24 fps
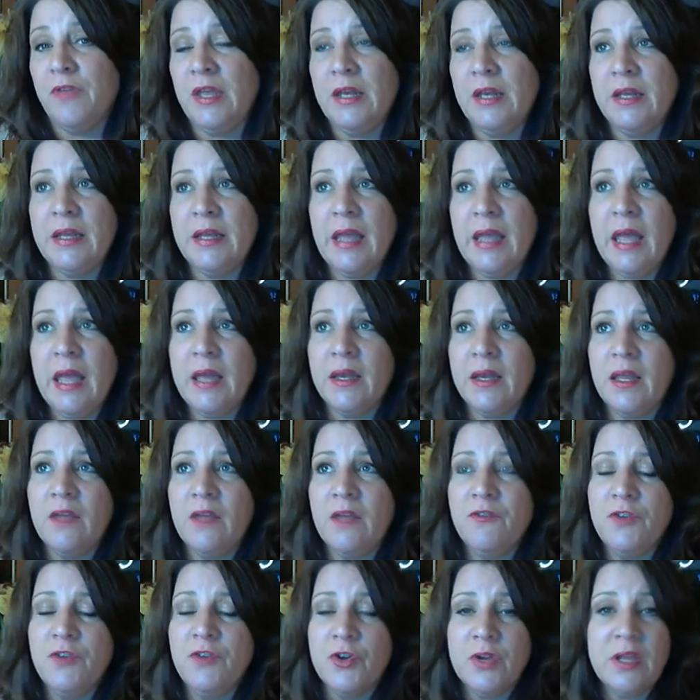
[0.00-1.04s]
And again,
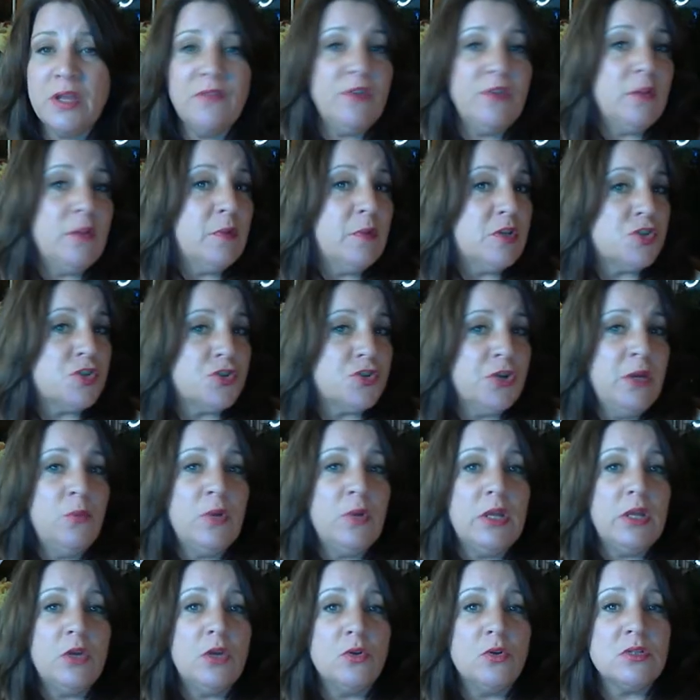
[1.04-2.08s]
if you're giving him a treat
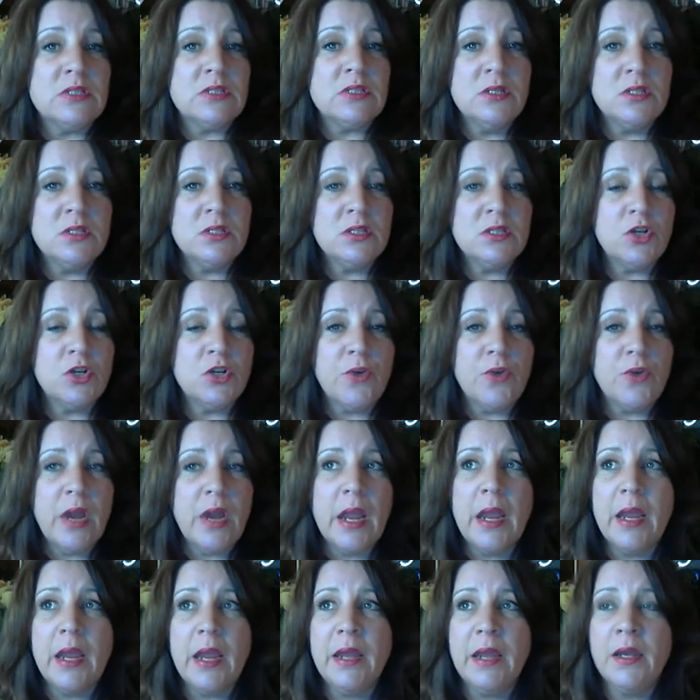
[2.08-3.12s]
when he goes into the
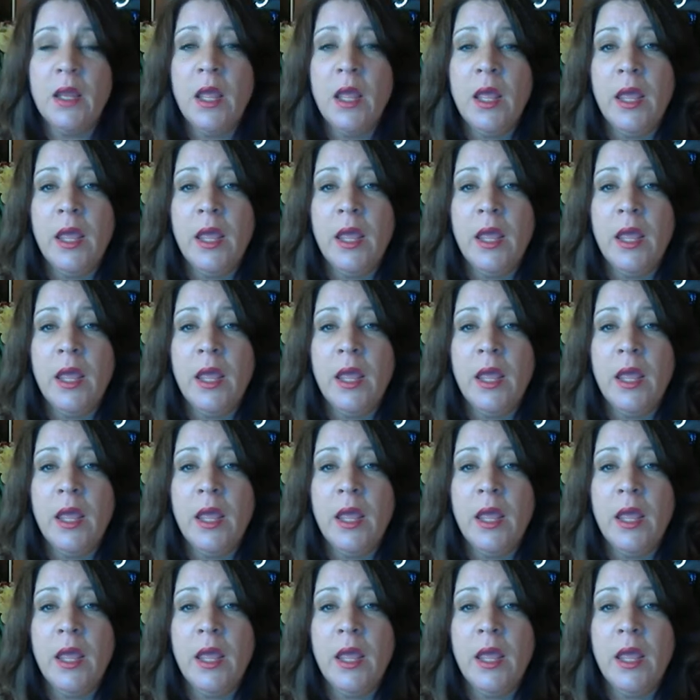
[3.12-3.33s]
crate,